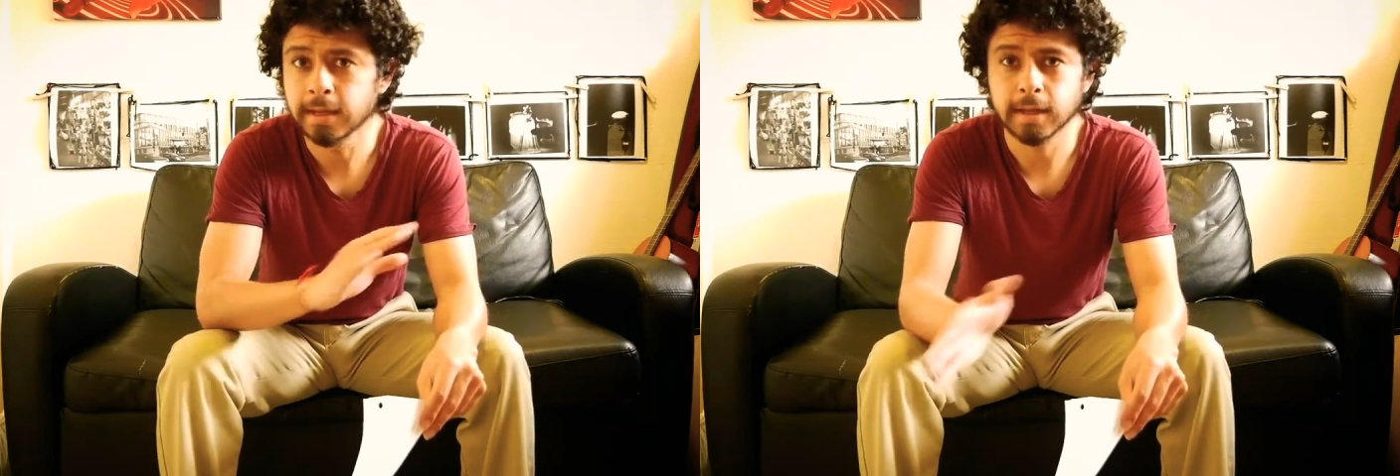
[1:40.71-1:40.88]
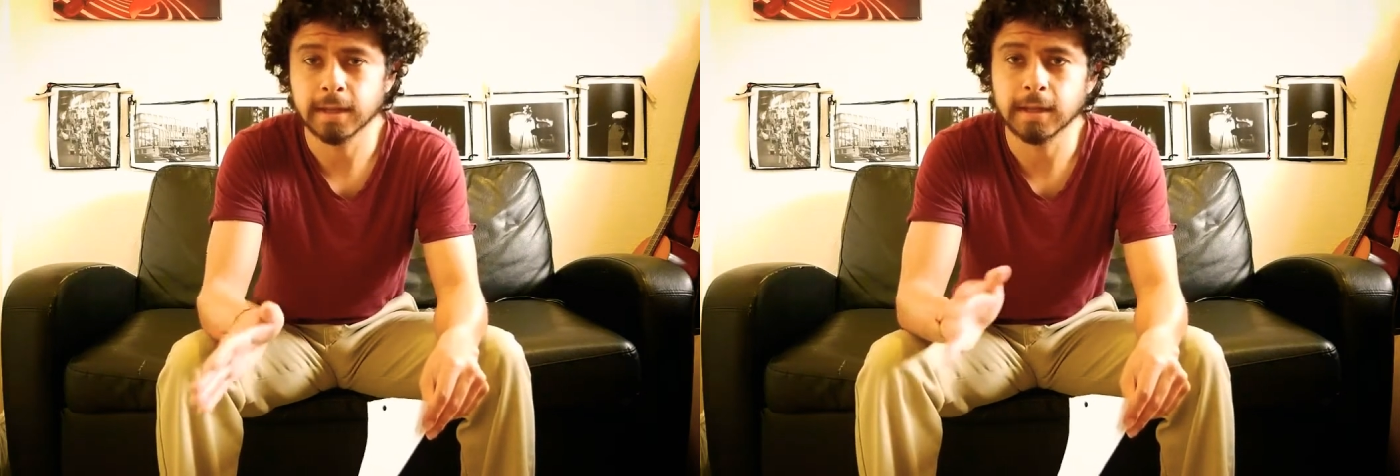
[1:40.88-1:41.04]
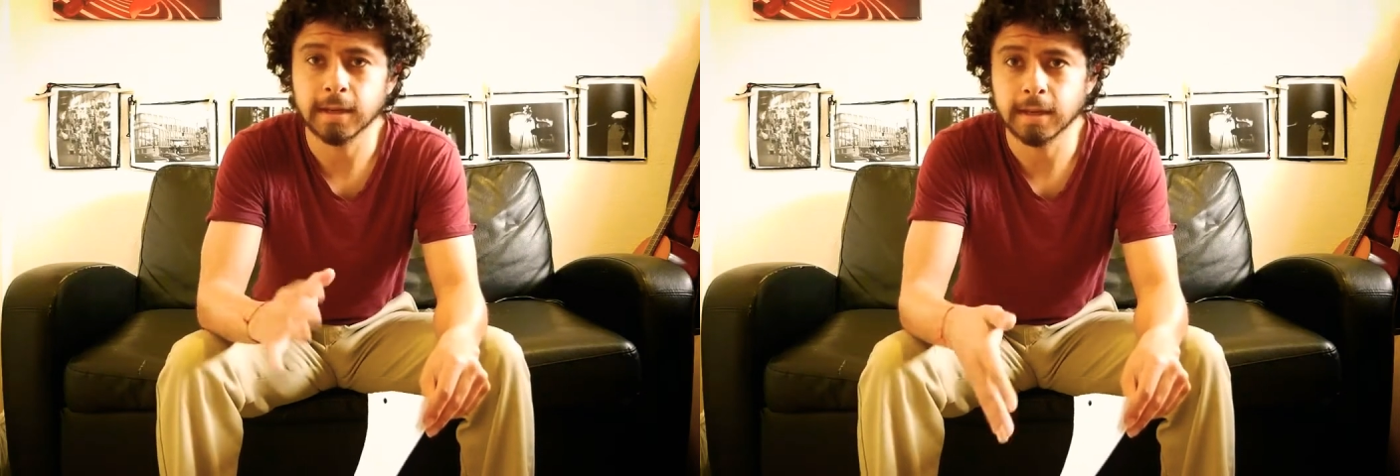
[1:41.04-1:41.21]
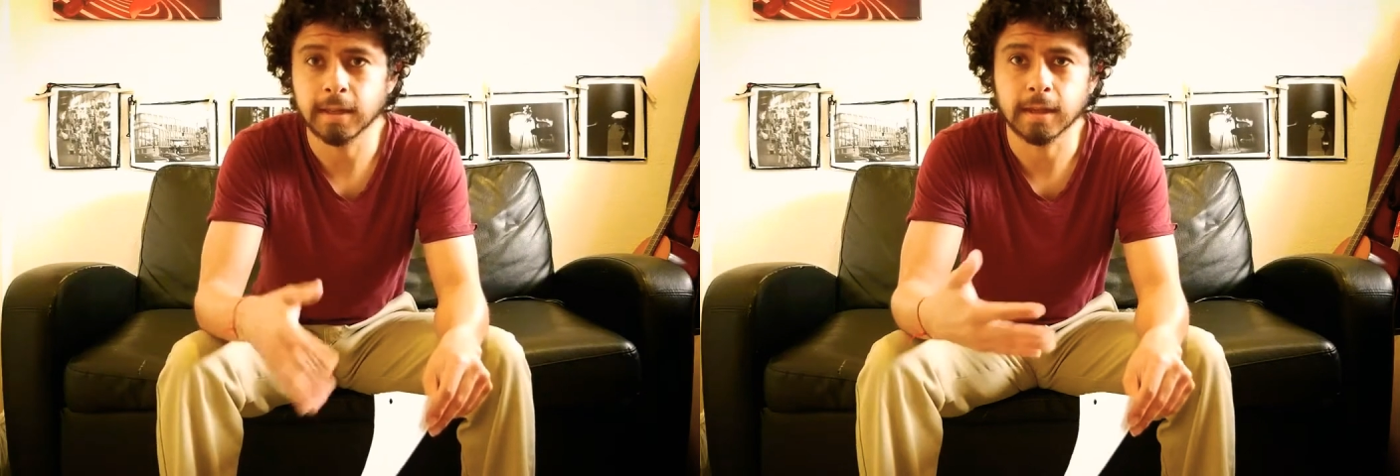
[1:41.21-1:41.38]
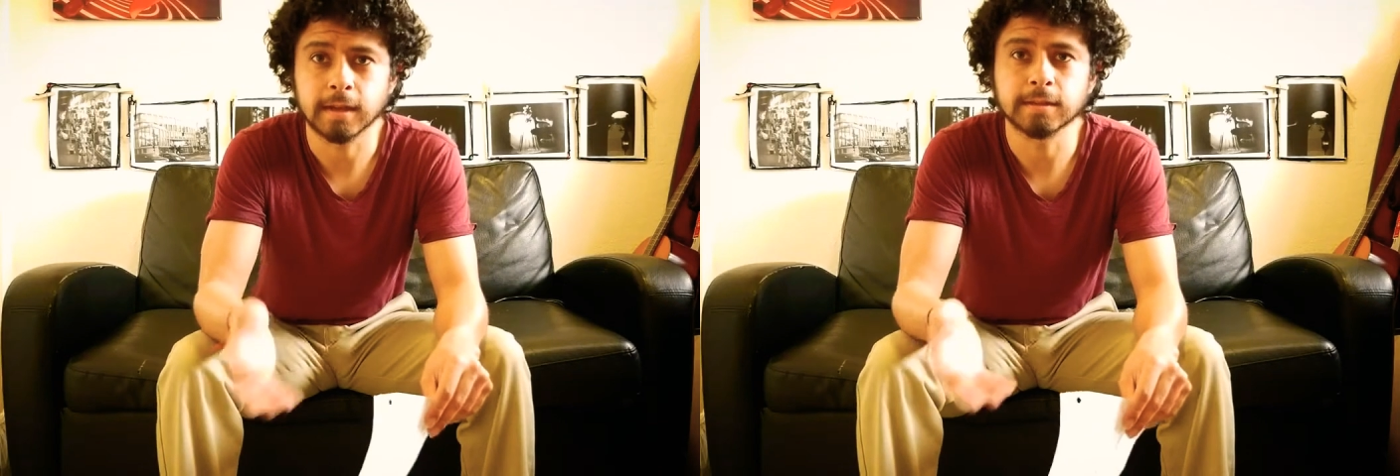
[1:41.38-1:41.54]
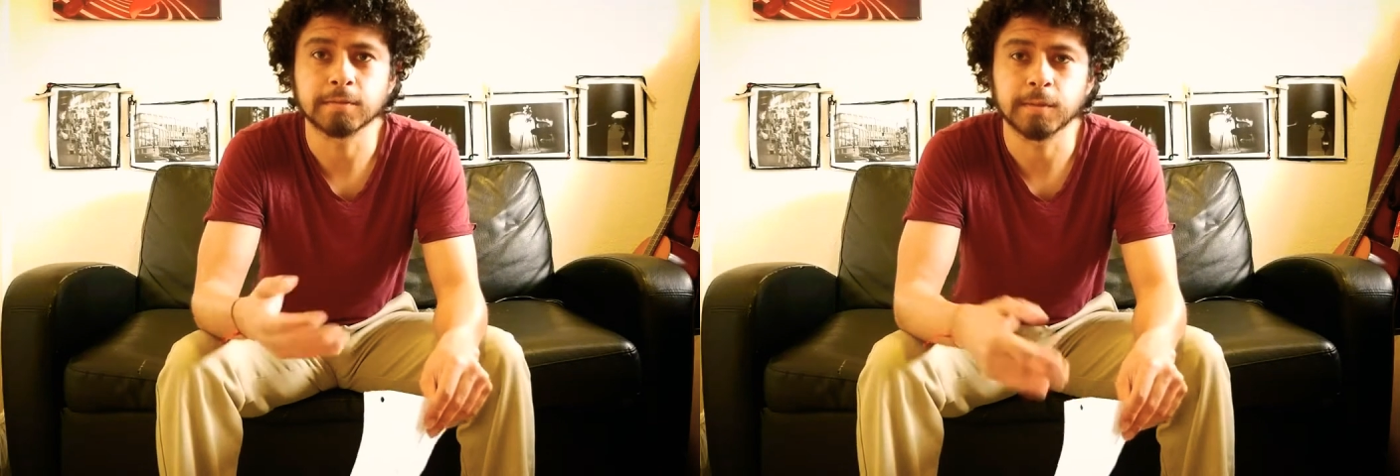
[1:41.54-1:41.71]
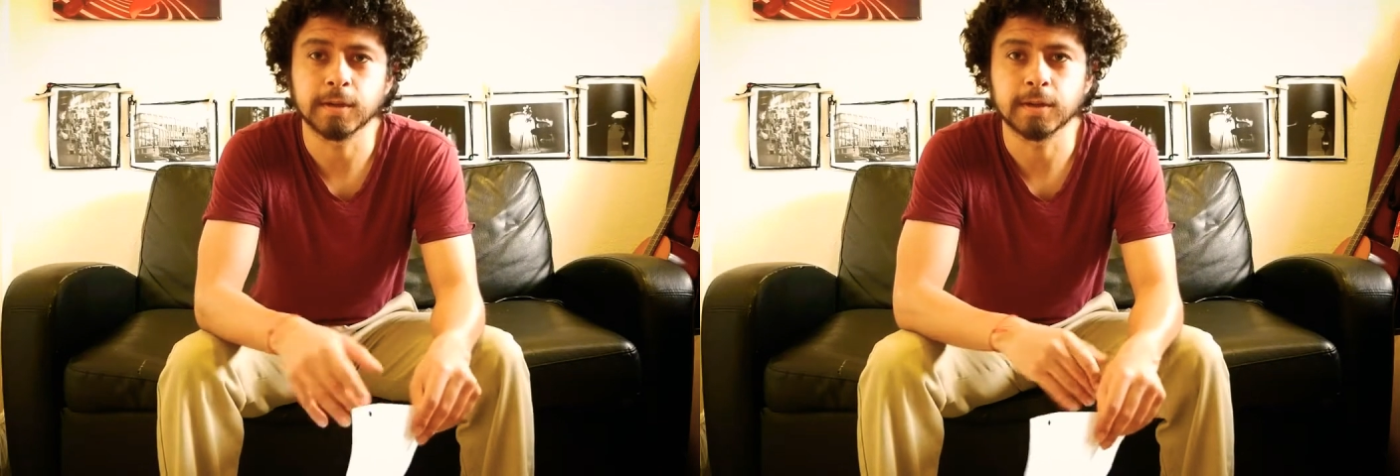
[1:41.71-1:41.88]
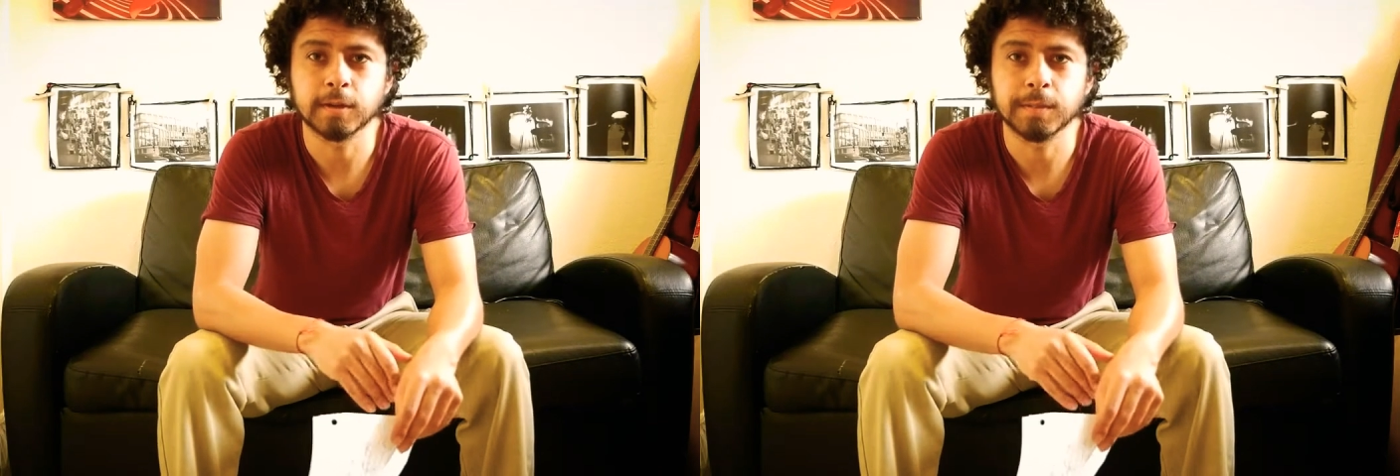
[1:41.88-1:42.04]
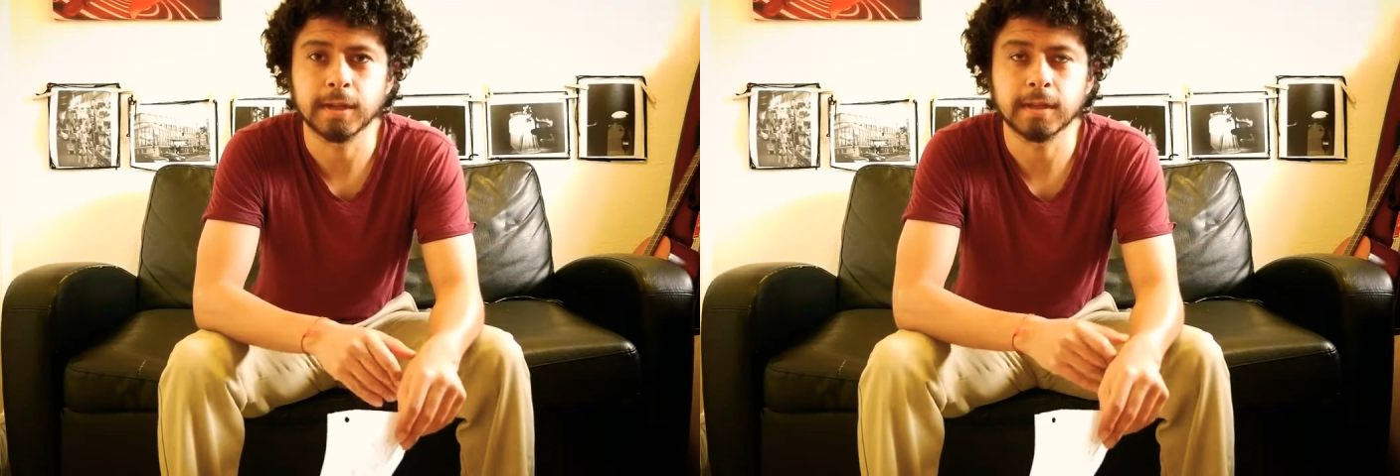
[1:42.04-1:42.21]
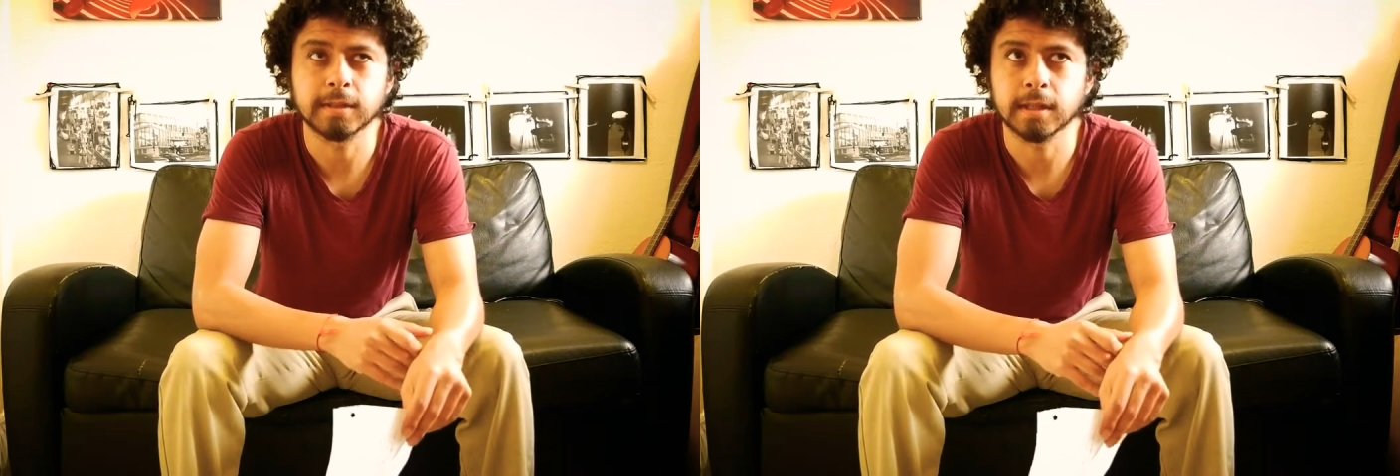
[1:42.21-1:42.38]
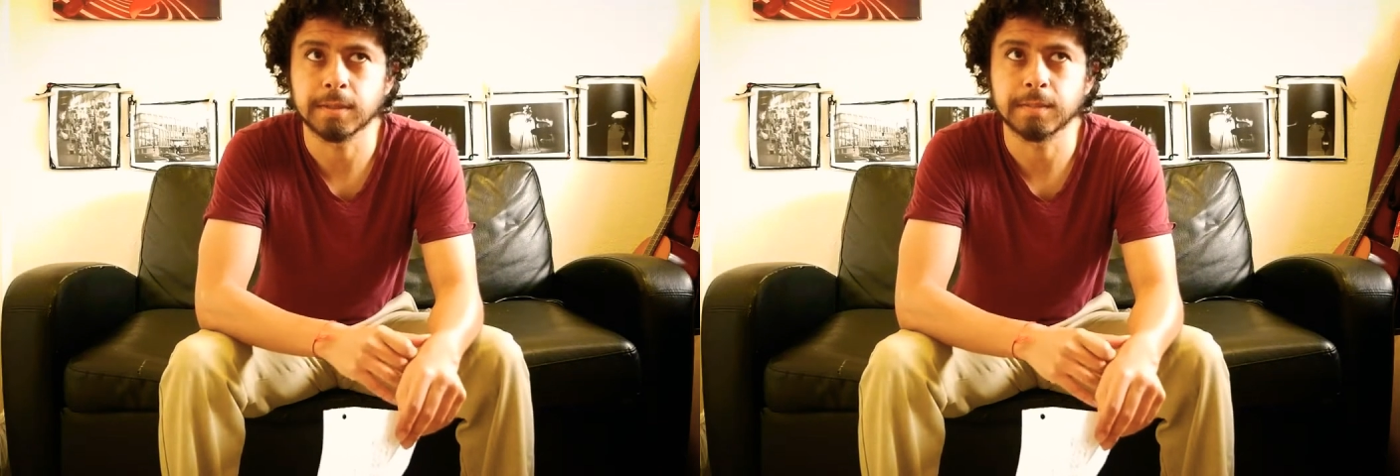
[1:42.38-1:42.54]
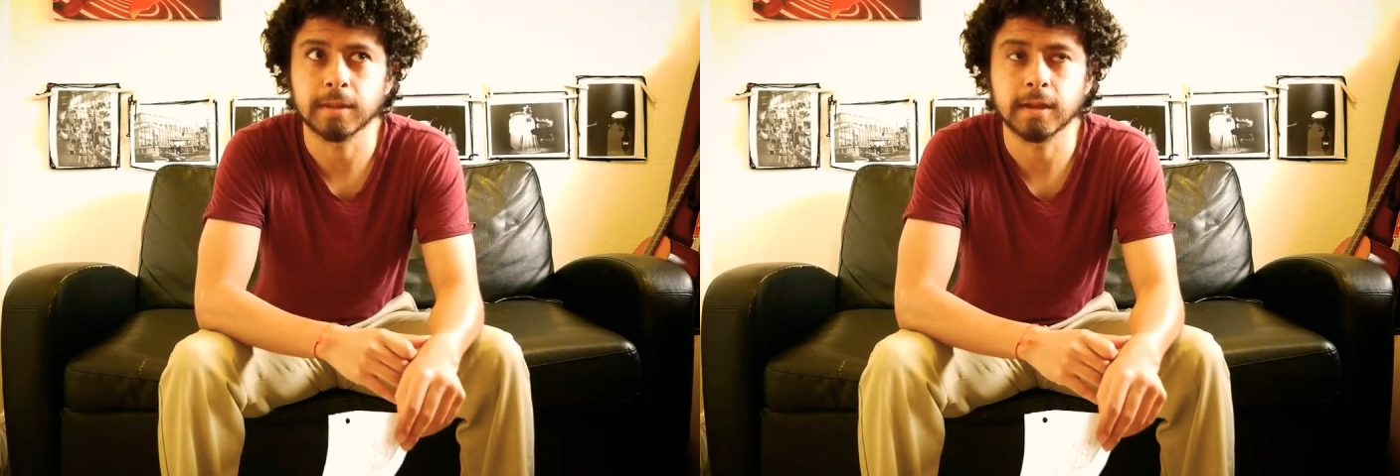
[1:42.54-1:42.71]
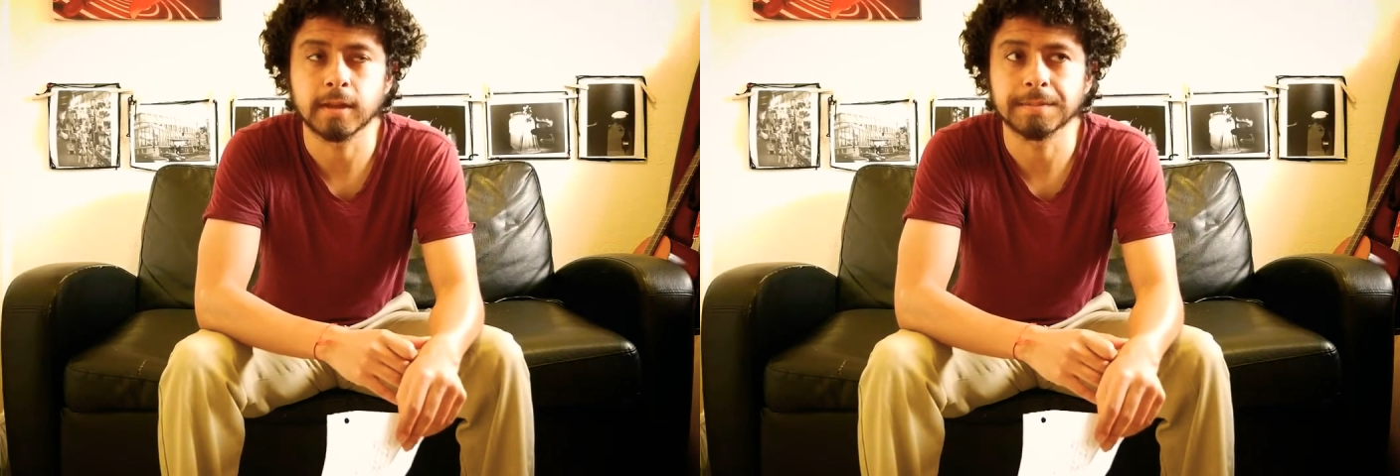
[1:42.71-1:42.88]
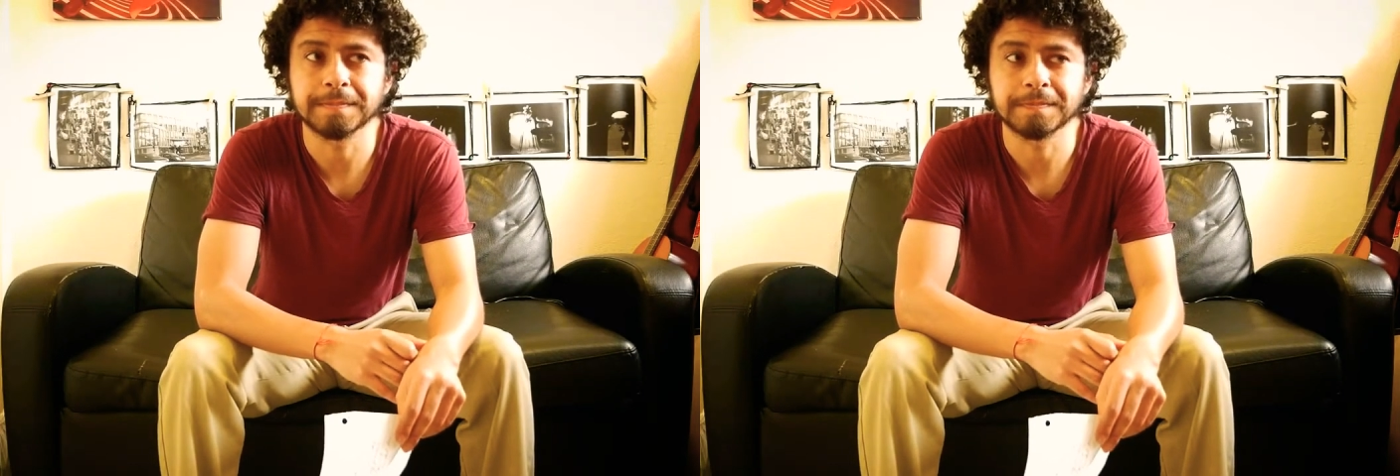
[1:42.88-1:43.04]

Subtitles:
and then anything else we wanted to apply on top of that.